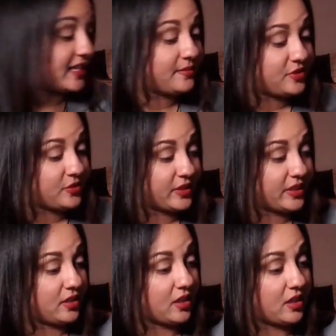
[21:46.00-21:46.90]
I'm
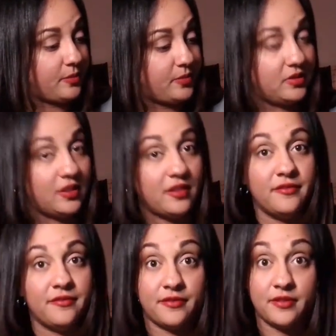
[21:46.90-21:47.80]
doing a couple
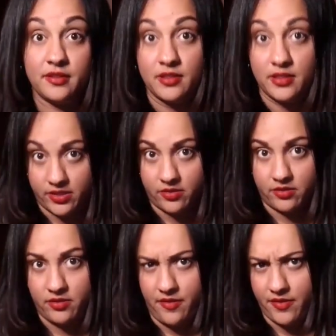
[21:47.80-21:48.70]
of
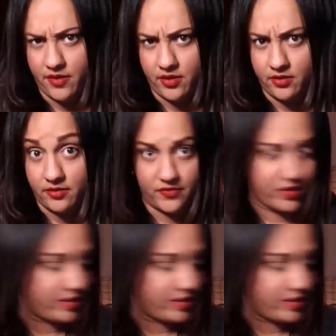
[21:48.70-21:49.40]
extra things for